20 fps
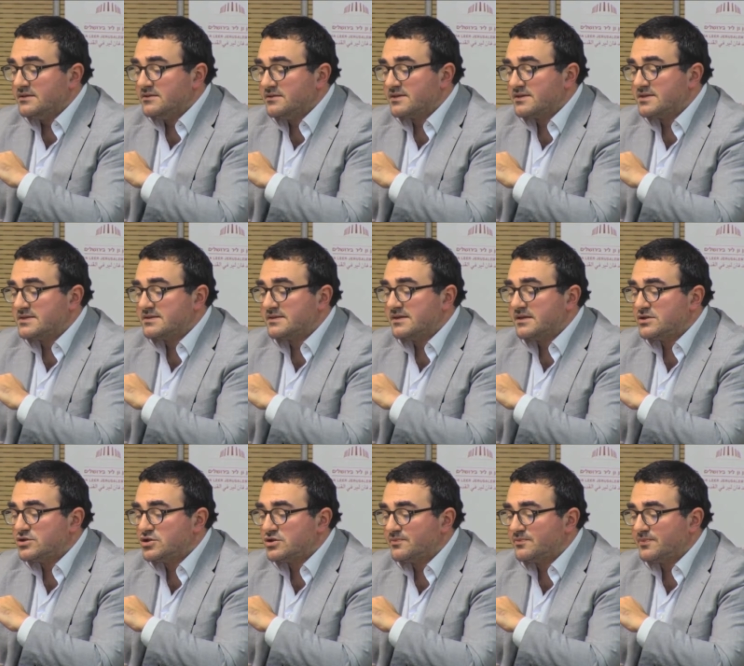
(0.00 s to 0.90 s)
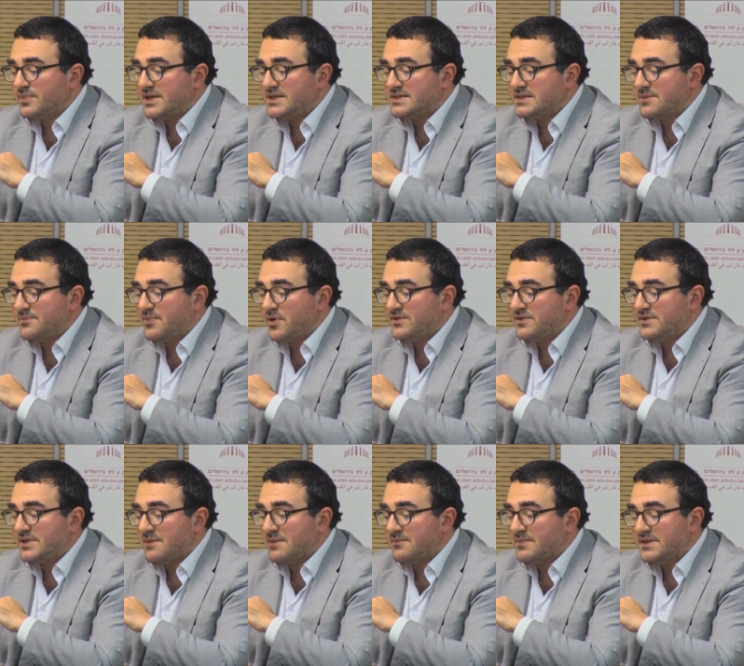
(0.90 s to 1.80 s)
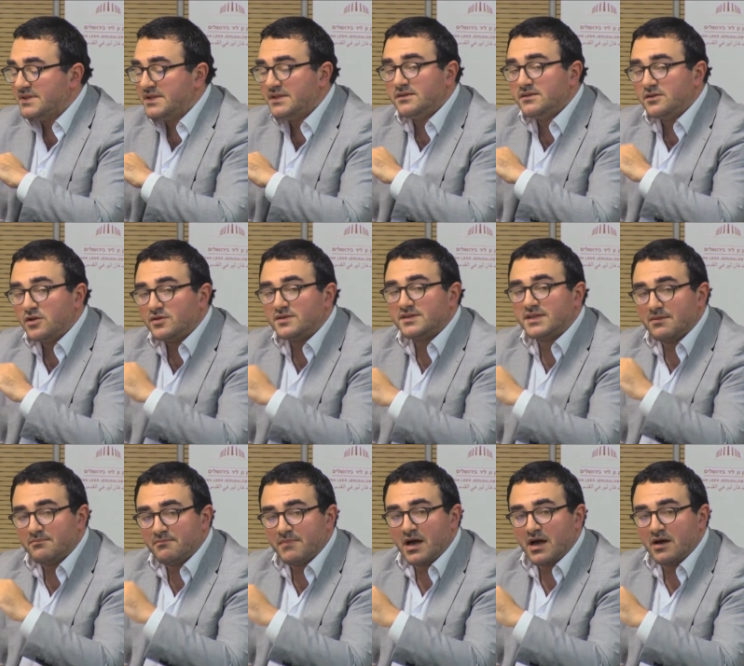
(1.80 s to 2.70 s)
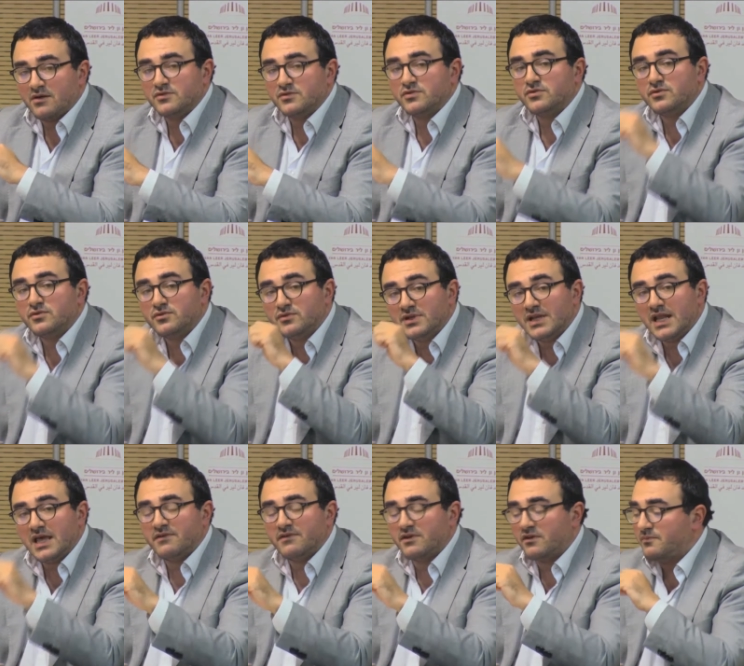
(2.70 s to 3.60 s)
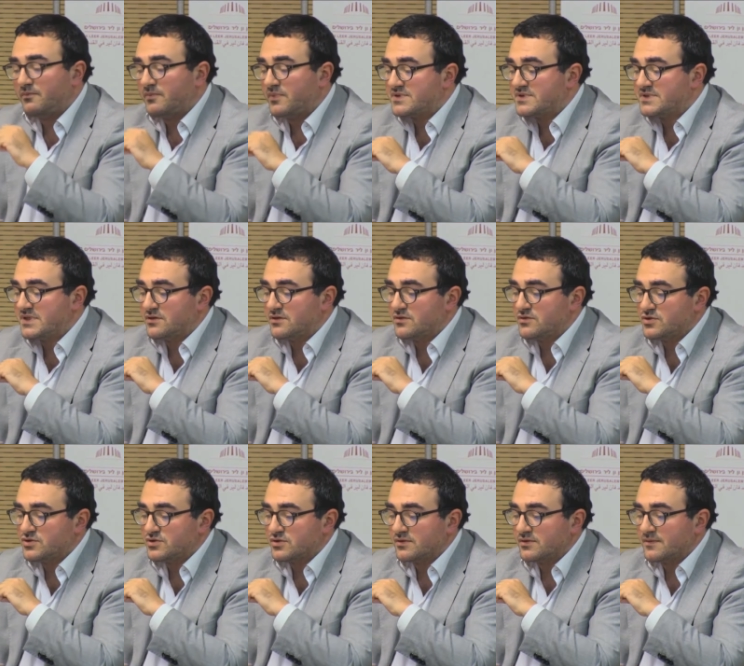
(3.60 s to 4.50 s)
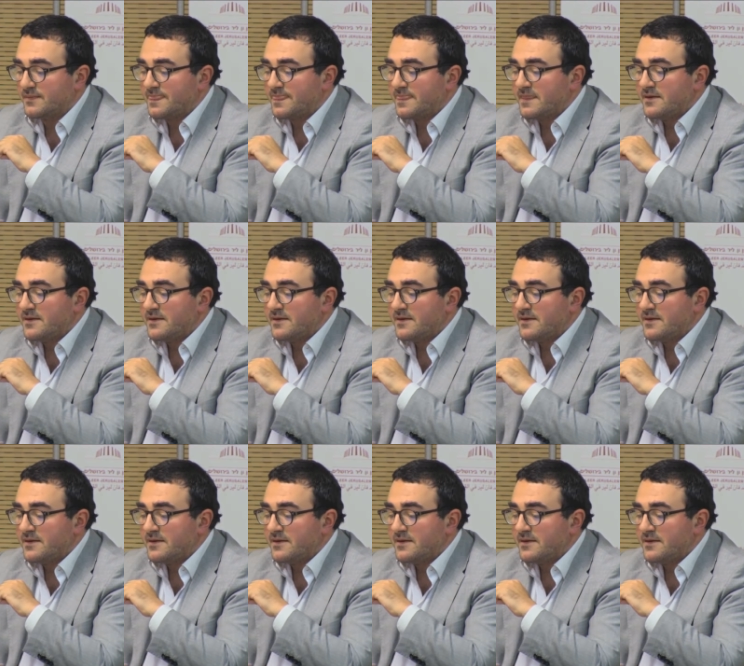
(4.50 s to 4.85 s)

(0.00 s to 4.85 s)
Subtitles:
the restriction placed upon them did not amount to the level of persecution.